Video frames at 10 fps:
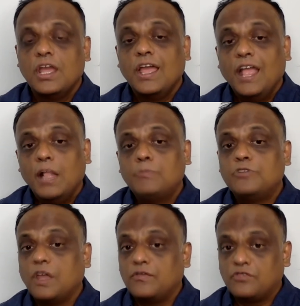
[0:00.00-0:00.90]
help
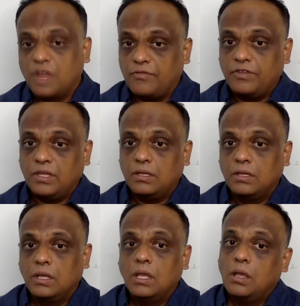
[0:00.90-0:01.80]
drive traffic
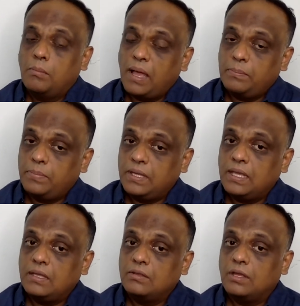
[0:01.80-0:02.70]
by
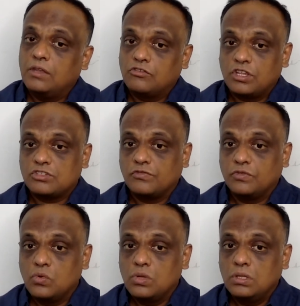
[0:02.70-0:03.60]
piquing the interest of
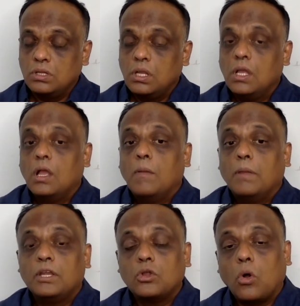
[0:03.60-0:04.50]
Google, but
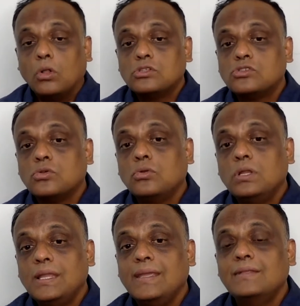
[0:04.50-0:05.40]
it also
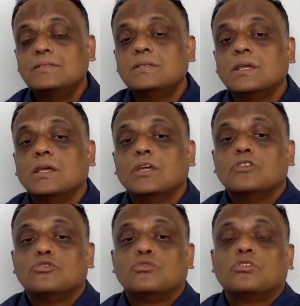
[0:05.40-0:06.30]
leads
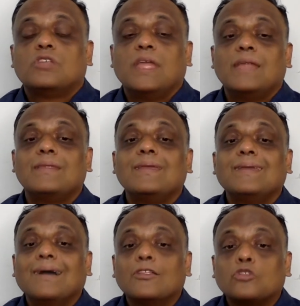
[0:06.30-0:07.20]
to creating
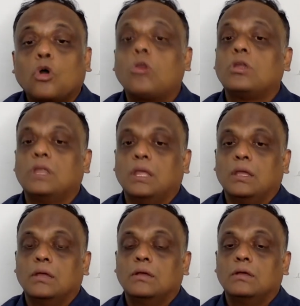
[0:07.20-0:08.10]
authority.
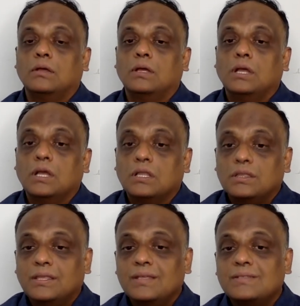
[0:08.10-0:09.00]

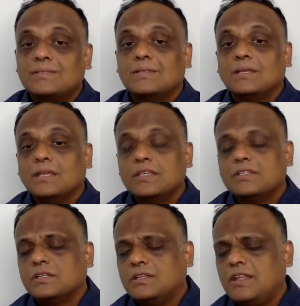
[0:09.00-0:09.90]
This is a
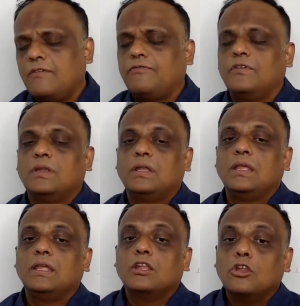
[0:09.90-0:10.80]

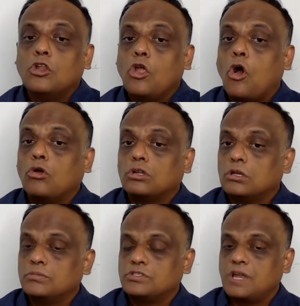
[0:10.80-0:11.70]
definitely long term
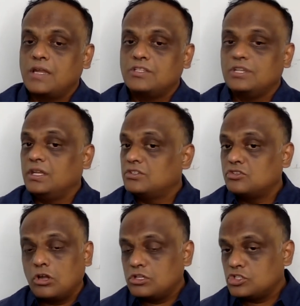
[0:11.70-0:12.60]
strategy. It's
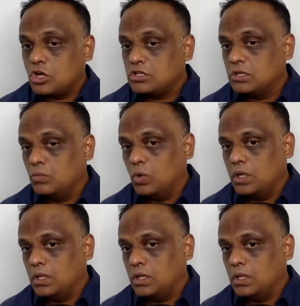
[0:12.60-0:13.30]
not a short term one